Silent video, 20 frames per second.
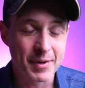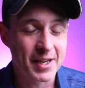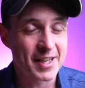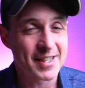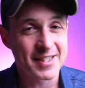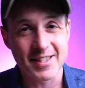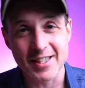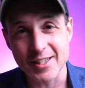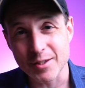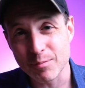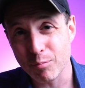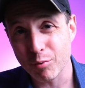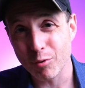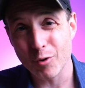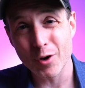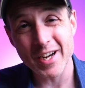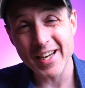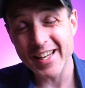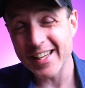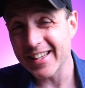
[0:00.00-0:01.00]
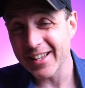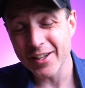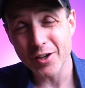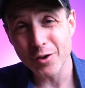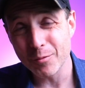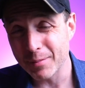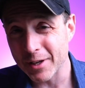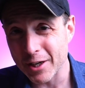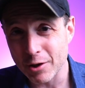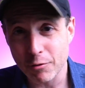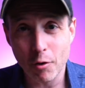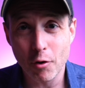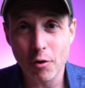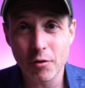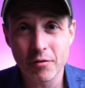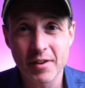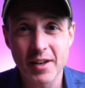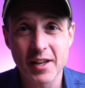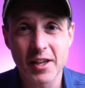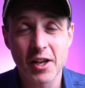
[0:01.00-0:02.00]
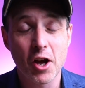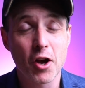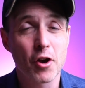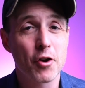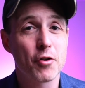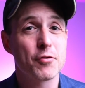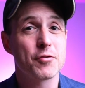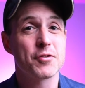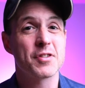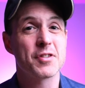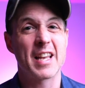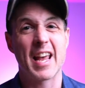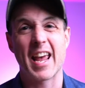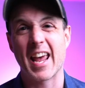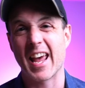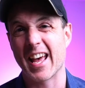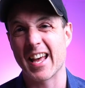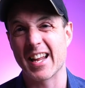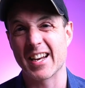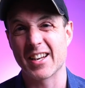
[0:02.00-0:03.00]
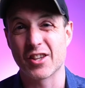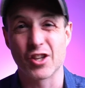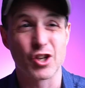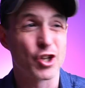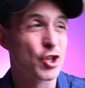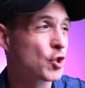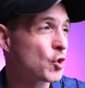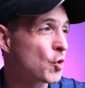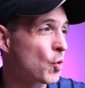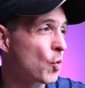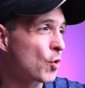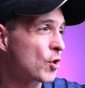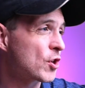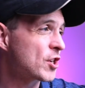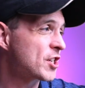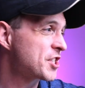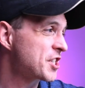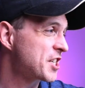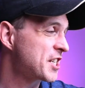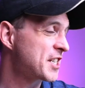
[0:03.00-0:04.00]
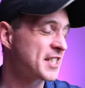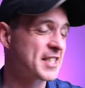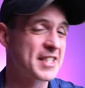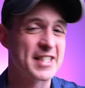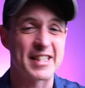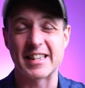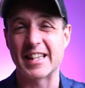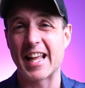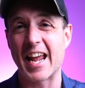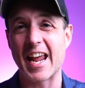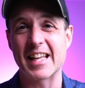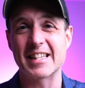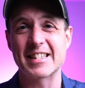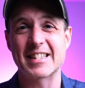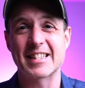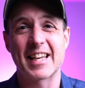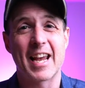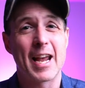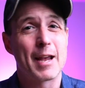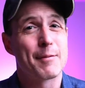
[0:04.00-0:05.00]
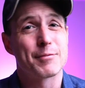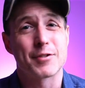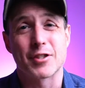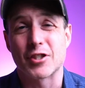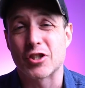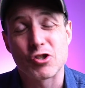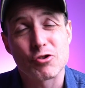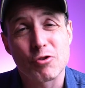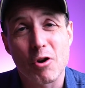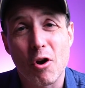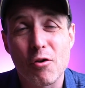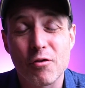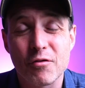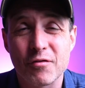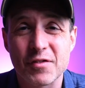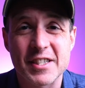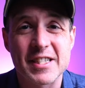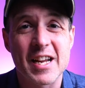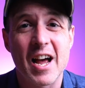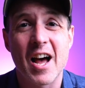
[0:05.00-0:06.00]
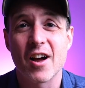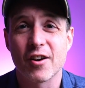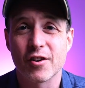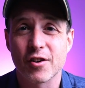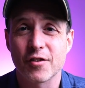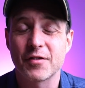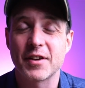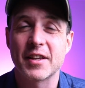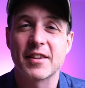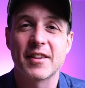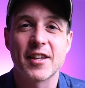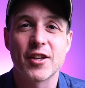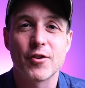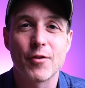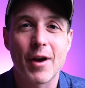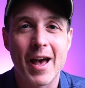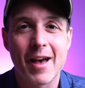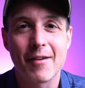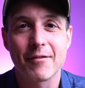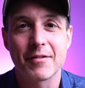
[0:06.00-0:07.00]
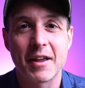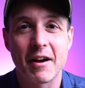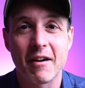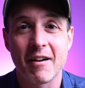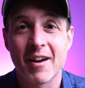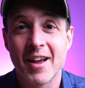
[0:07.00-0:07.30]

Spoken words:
because these pretty little B-roll videos and the gorgeous landscapes and drone photography that you have there,